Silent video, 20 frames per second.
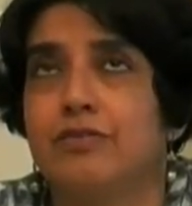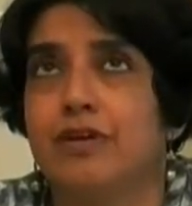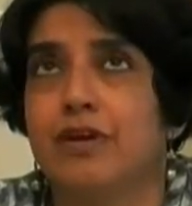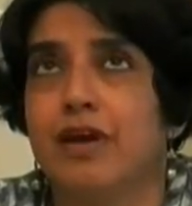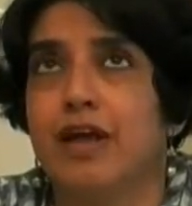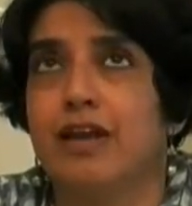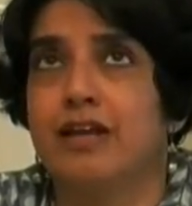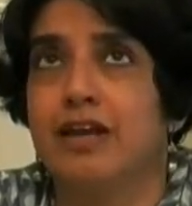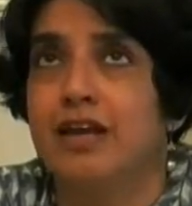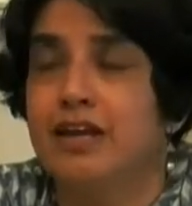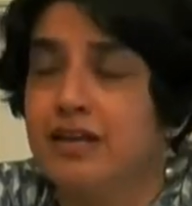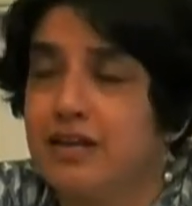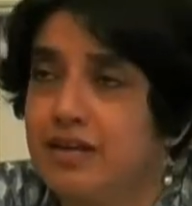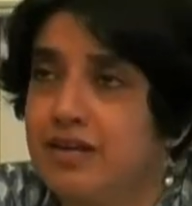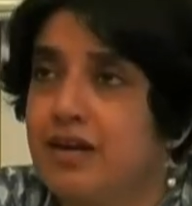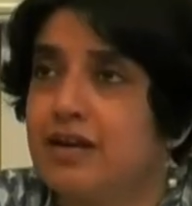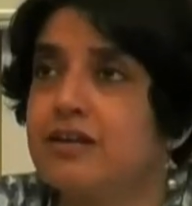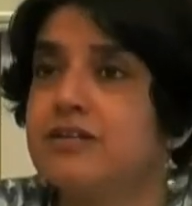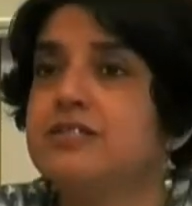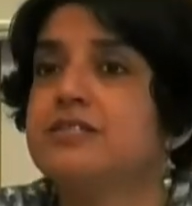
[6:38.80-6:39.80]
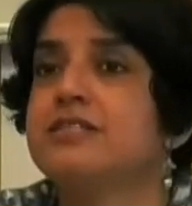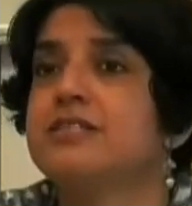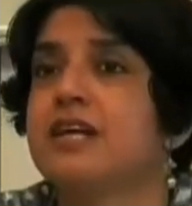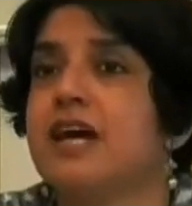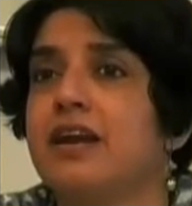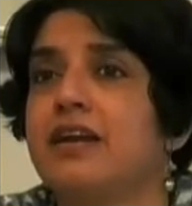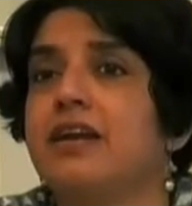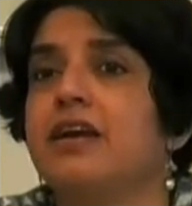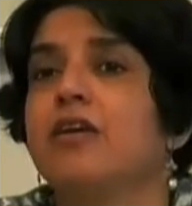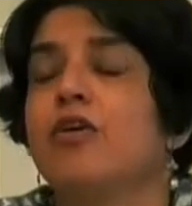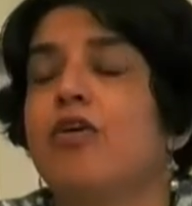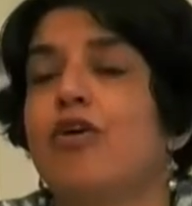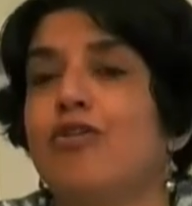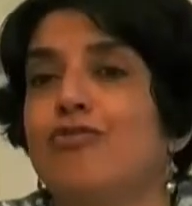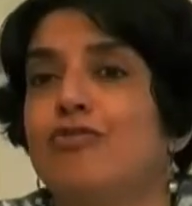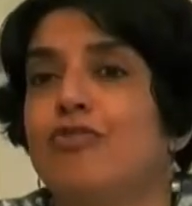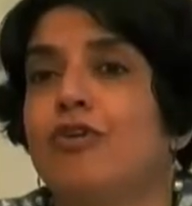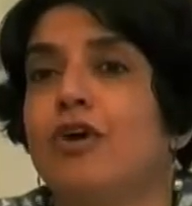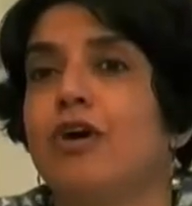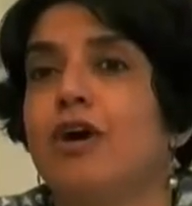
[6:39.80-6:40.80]
an Indian understanding
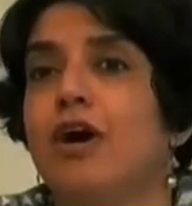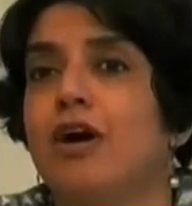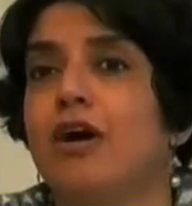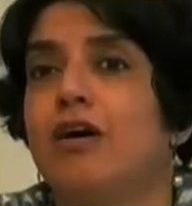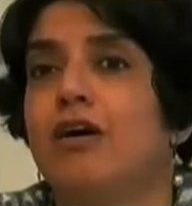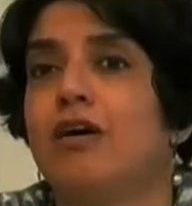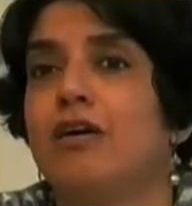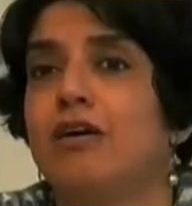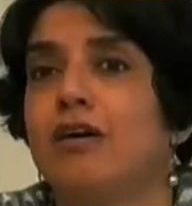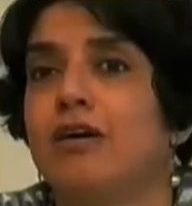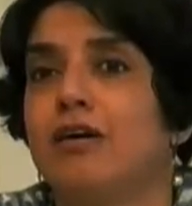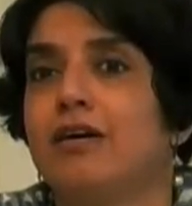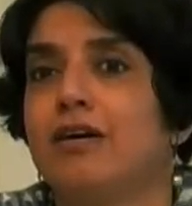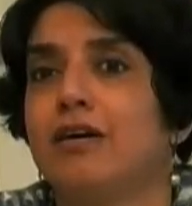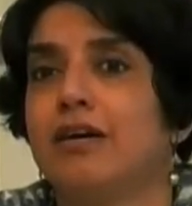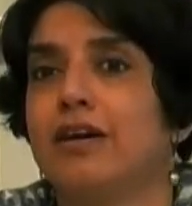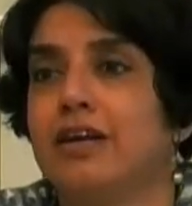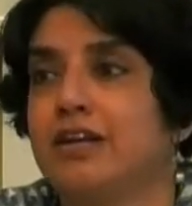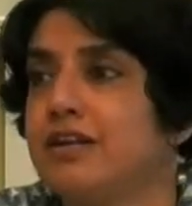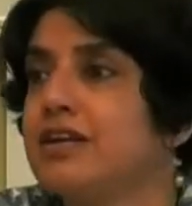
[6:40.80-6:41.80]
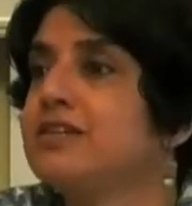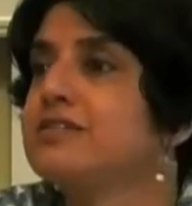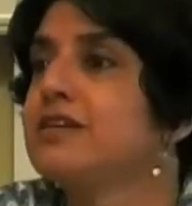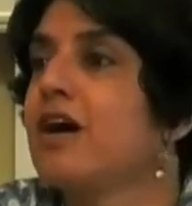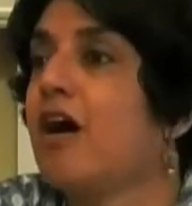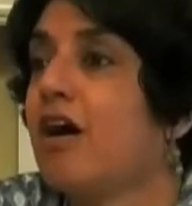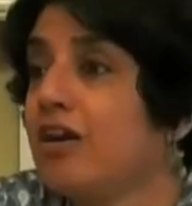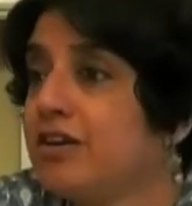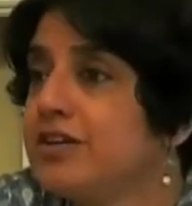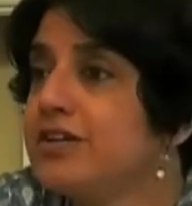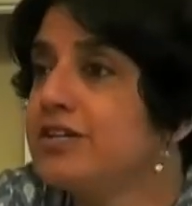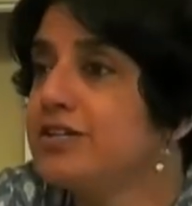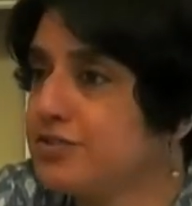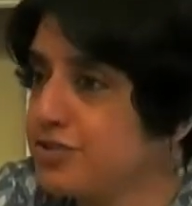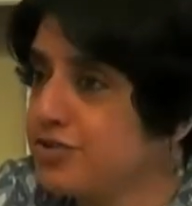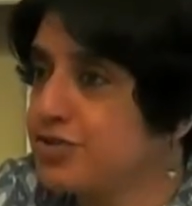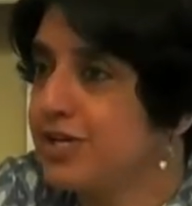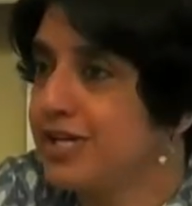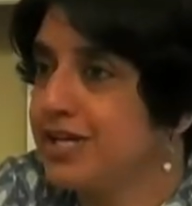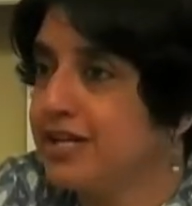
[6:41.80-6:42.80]
of India's art
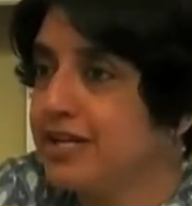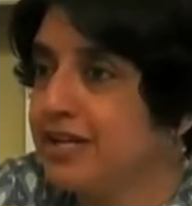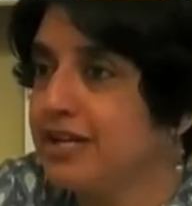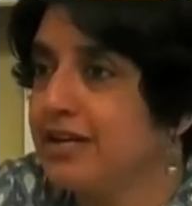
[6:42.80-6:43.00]
history.